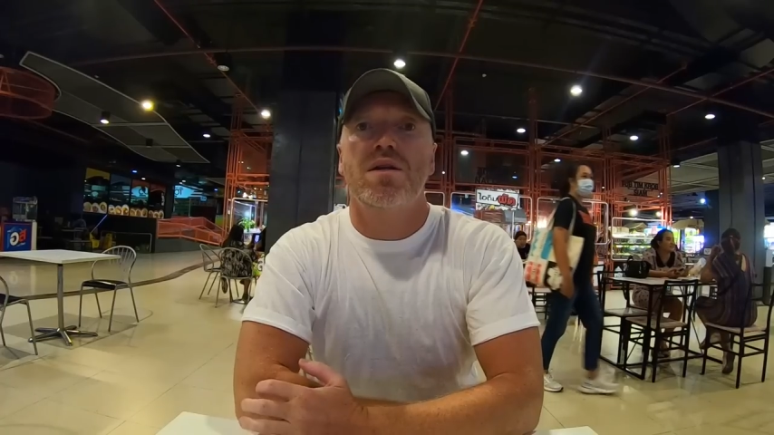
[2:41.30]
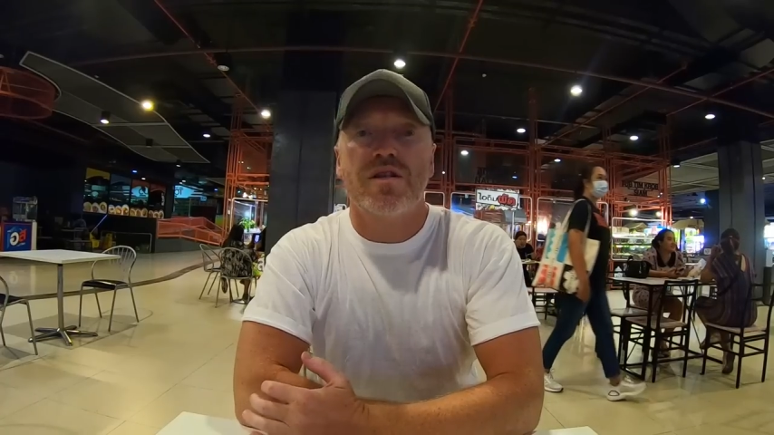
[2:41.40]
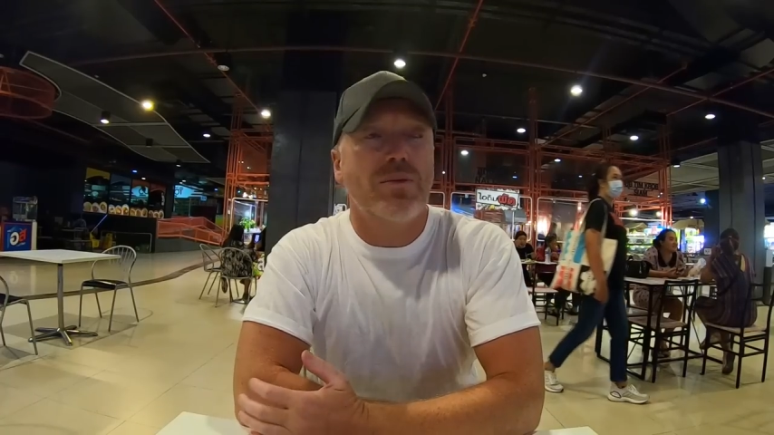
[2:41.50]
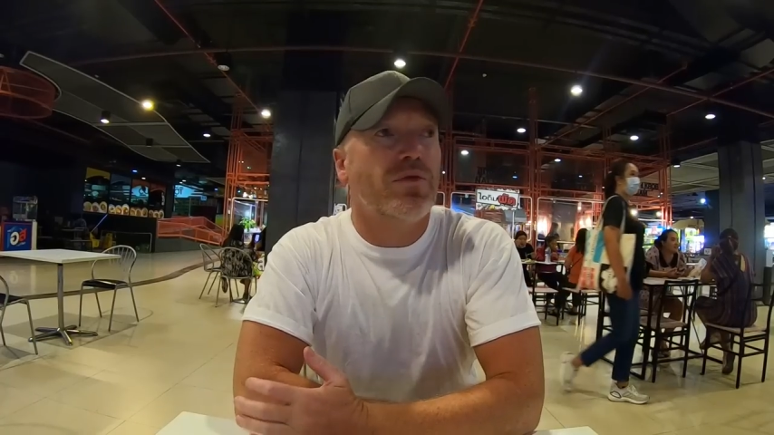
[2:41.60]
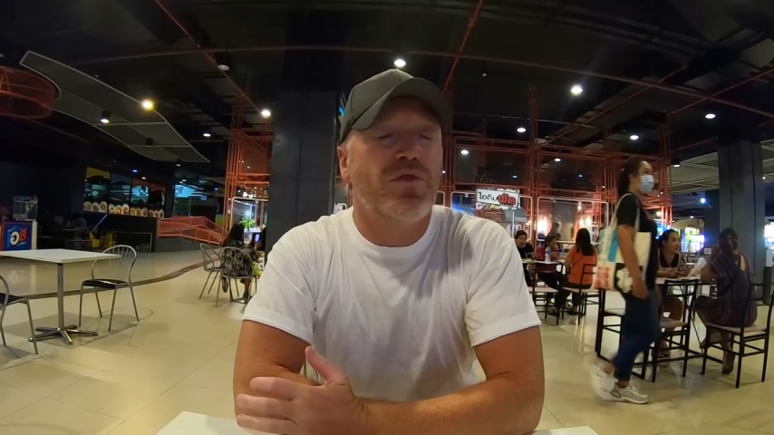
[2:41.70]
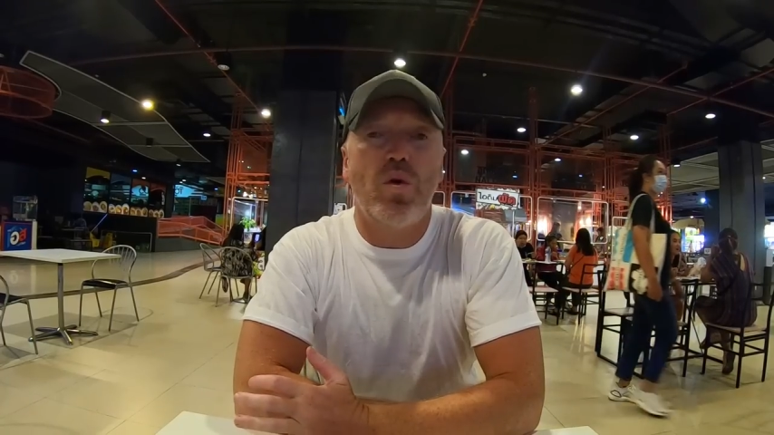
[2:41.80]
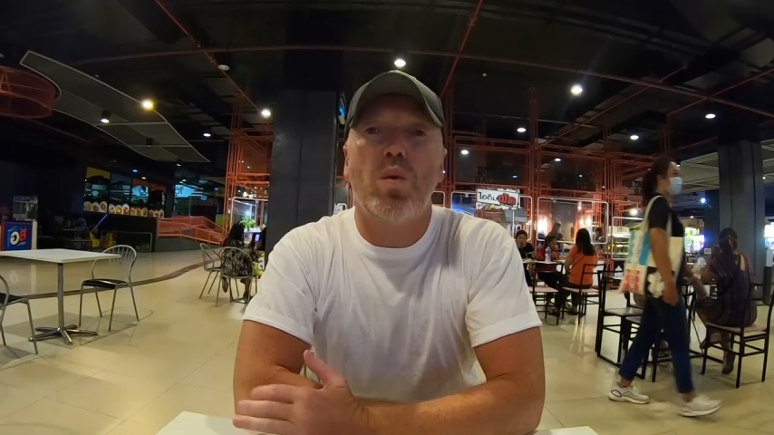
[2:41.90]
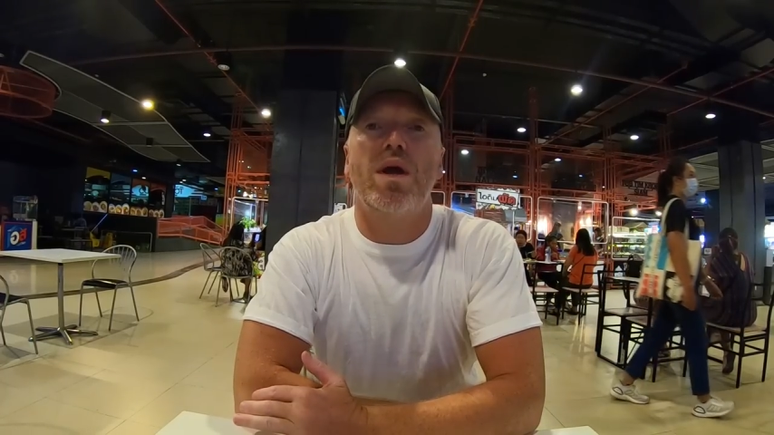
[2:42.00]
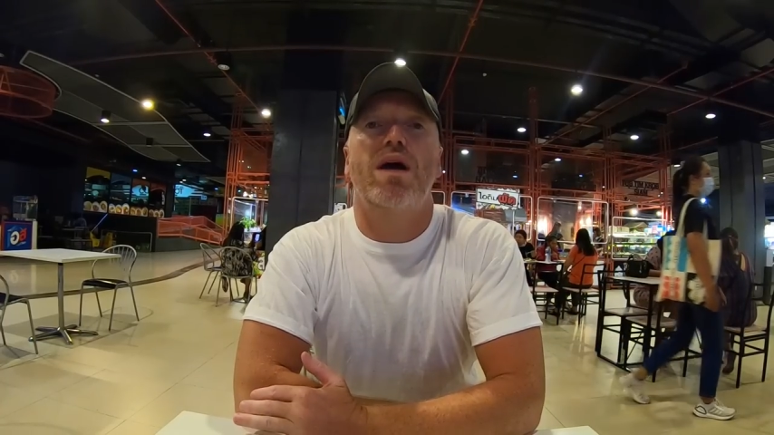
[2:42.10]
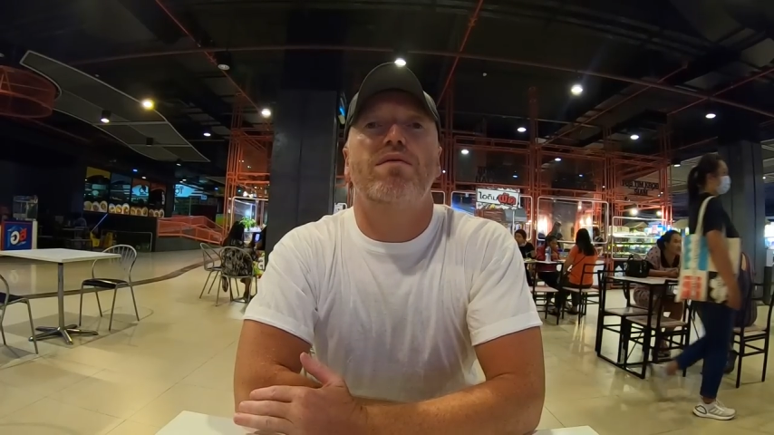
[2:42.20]
So before
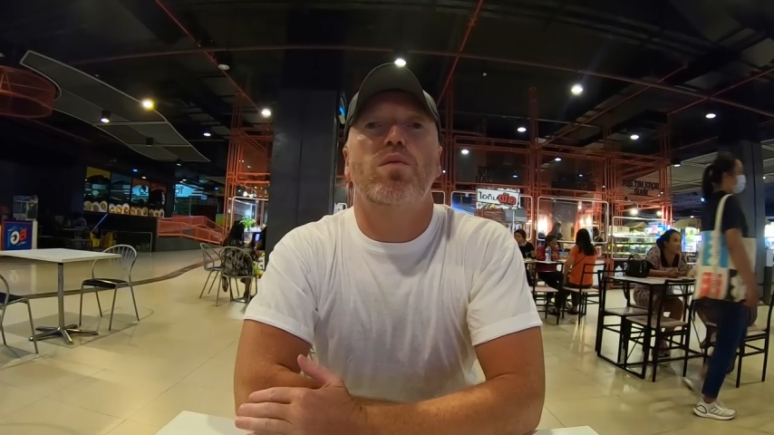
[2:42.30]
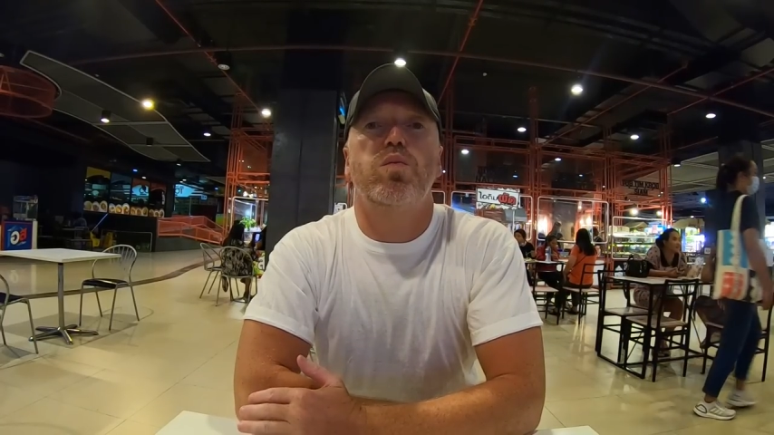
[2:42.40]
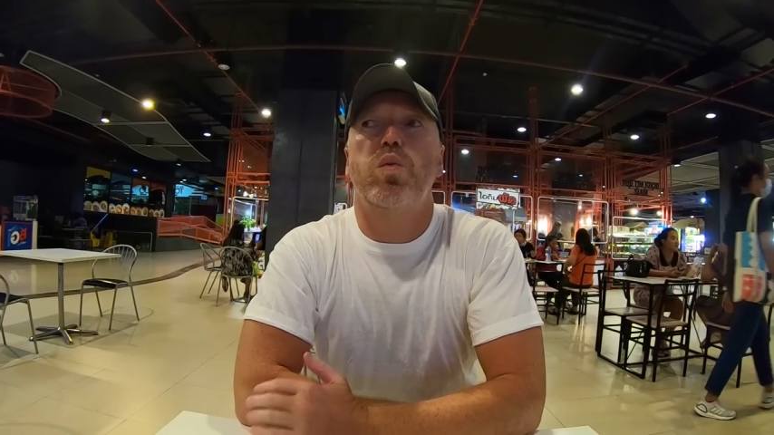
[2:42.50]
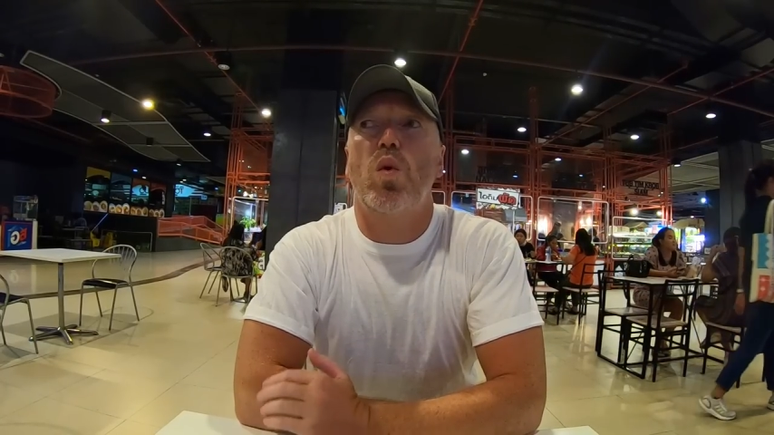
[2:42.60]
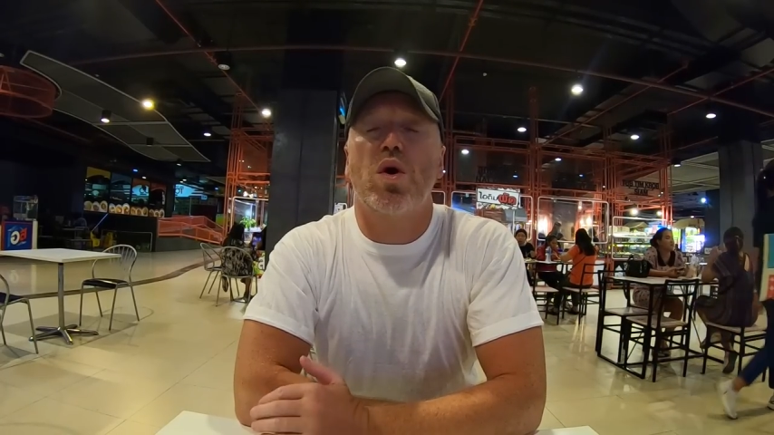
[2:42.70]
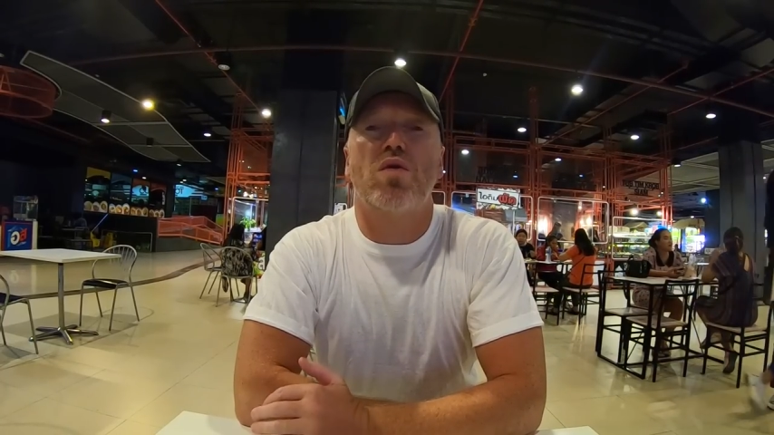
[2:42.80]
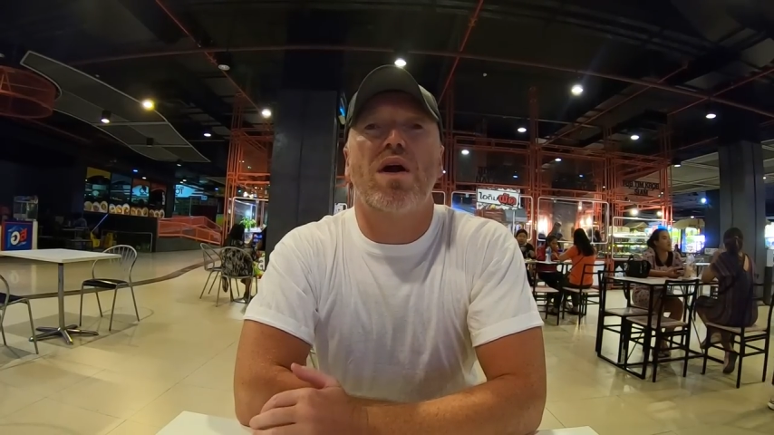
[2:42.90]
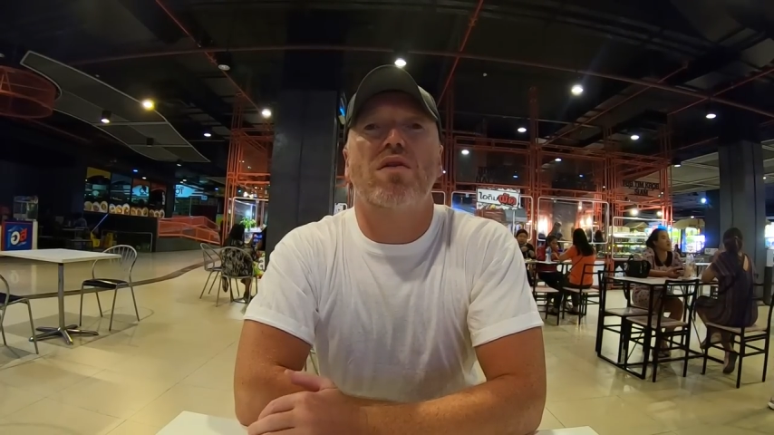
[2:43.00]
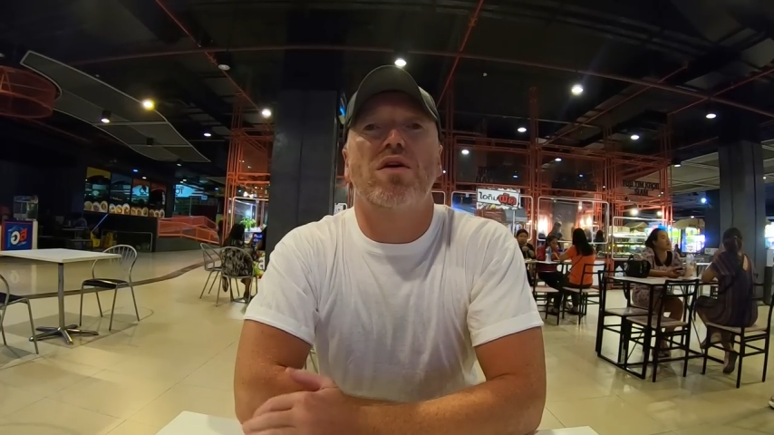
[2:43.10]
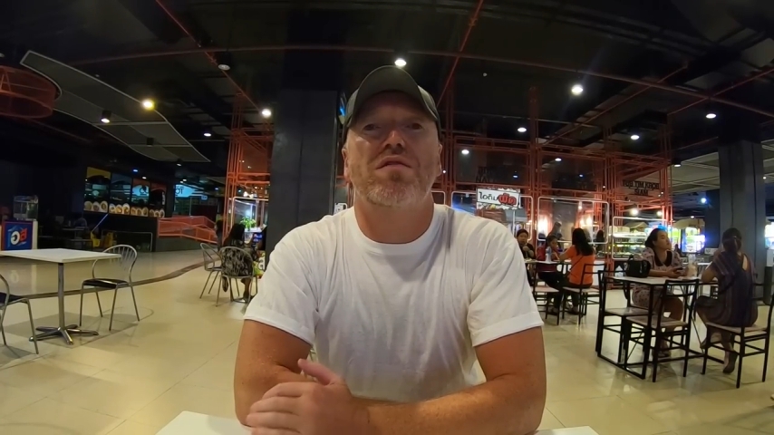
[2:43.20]
we have a walk around,